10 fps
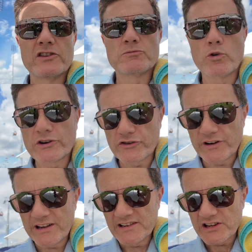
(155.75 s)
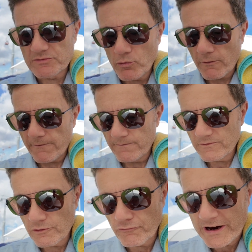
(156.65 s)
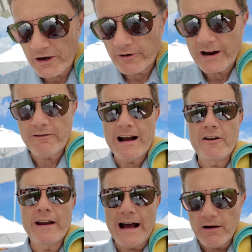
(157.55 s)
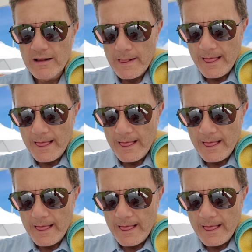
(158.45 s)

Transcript: There's more trees, there's more greenery around now.